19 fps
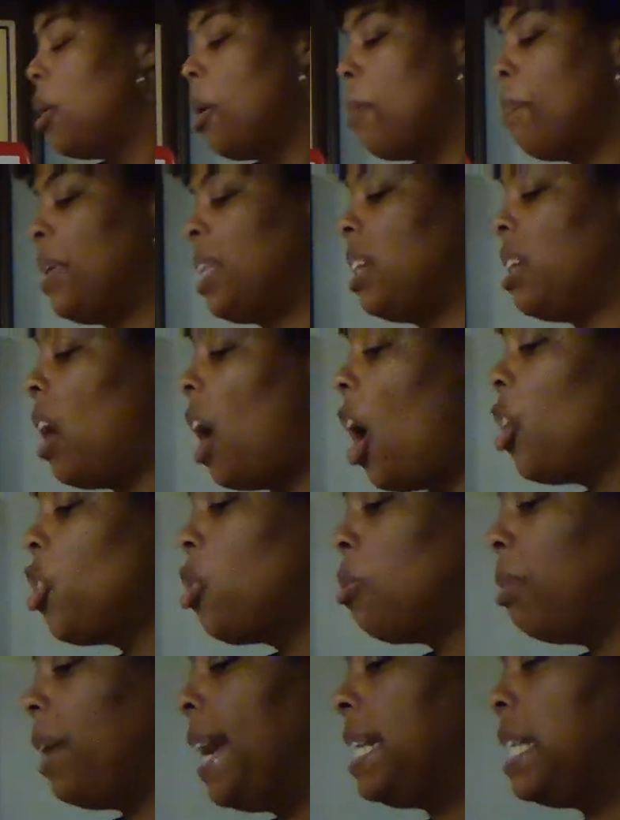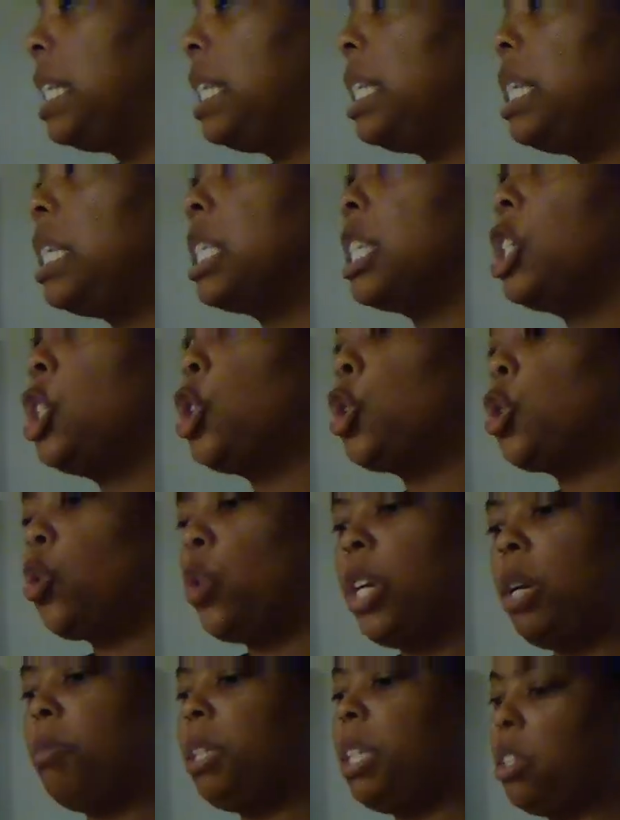But in other places, it's
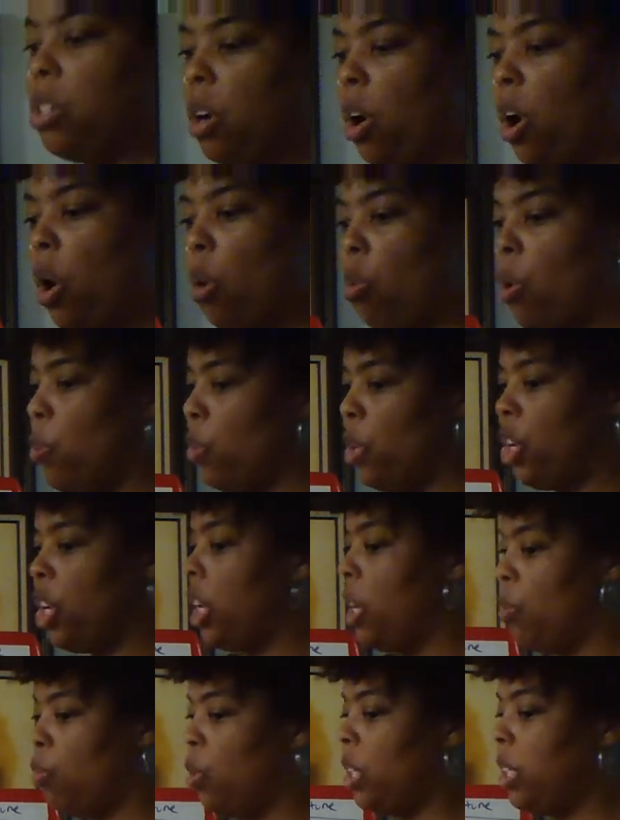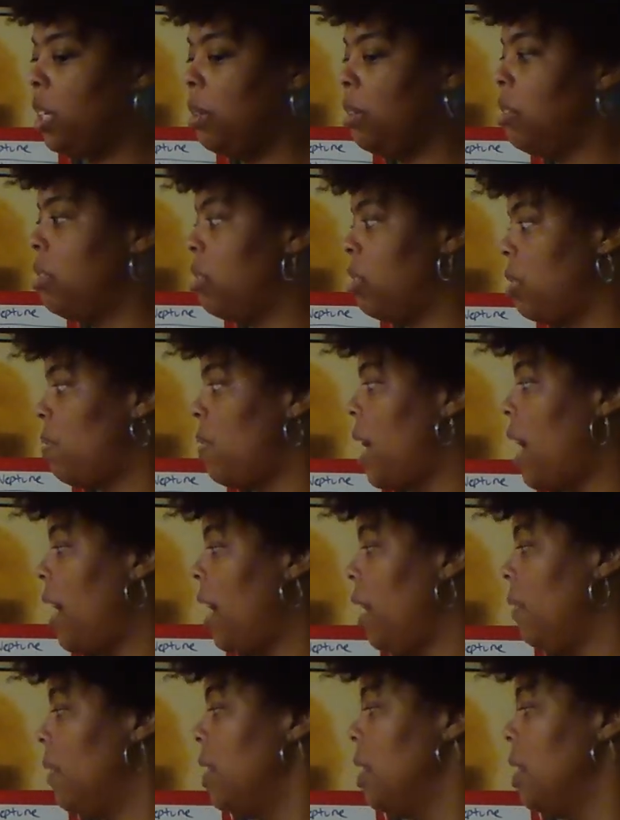extremely cold where we couldn't really survive.